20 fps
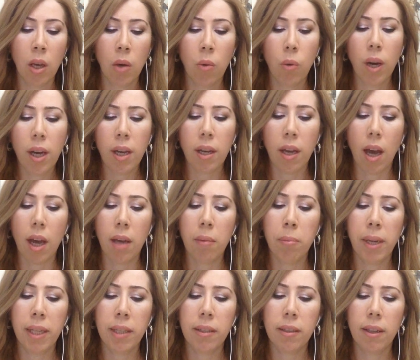"Why, I
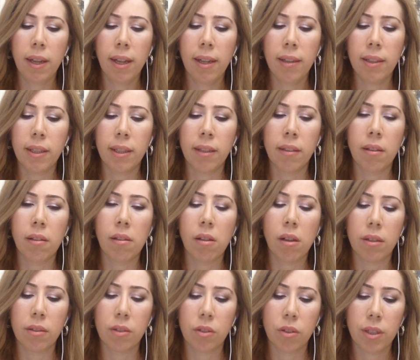met Dan in the
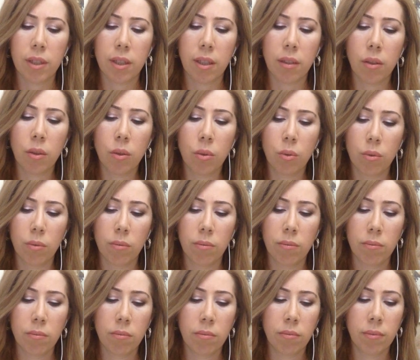laundry," said Lou.
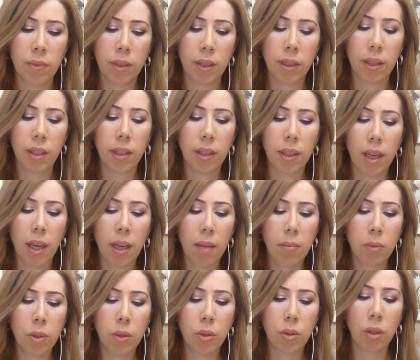"He
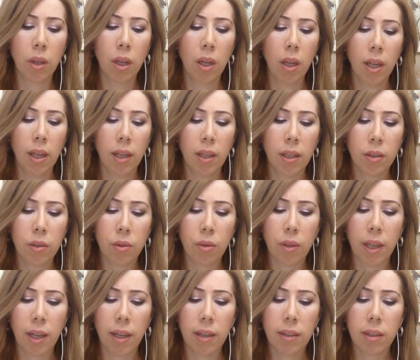came in to
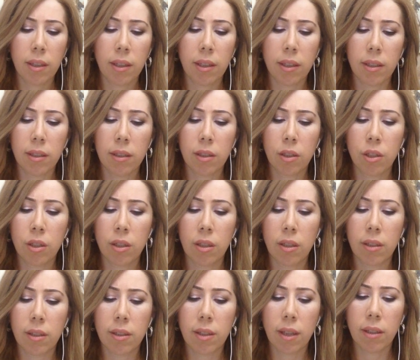get his
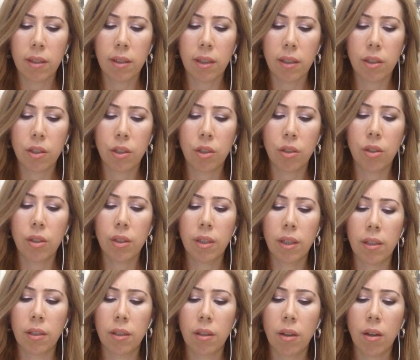Sunday shirt
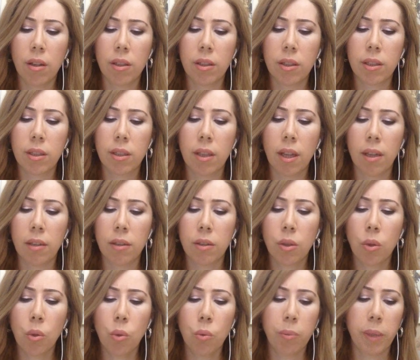and collars and
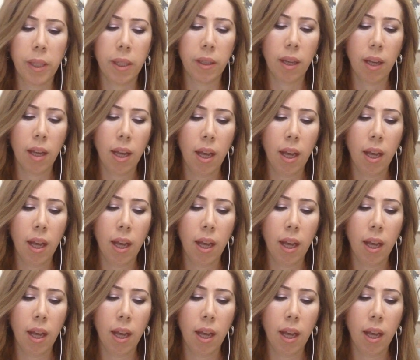saw me.